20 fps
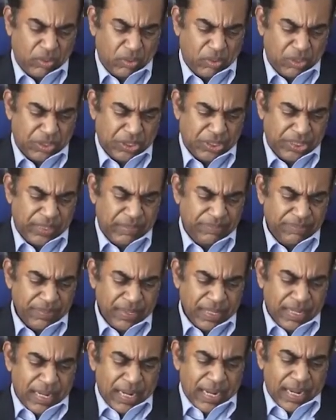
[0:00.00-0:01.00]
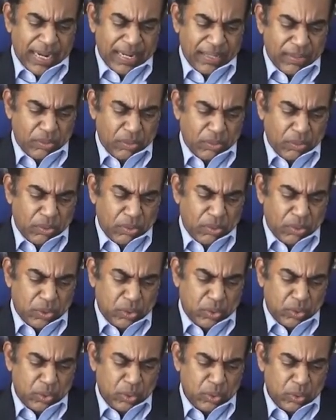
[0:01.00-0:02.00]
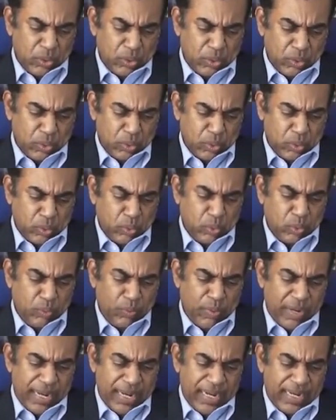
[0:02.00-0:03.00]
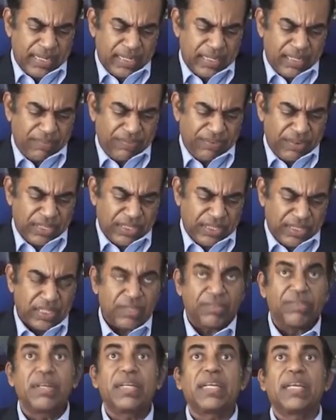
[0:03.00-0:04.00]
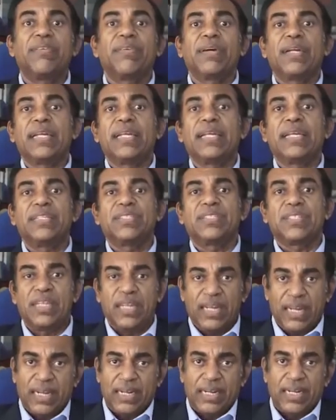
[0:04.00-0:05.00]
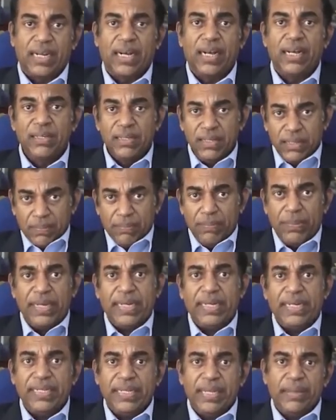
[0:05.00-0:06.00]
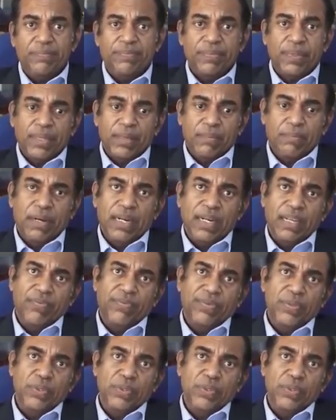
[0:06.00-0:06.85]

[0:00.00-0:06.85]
torture, and also two vague definitions were given in Sri Lanka PTA. But if